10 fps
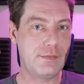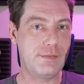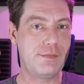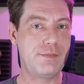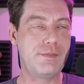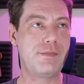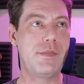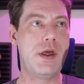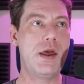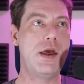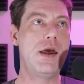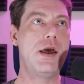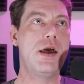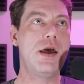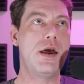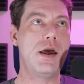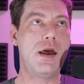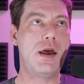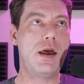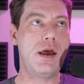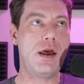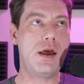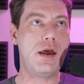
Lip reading: No one is speaking in this clip.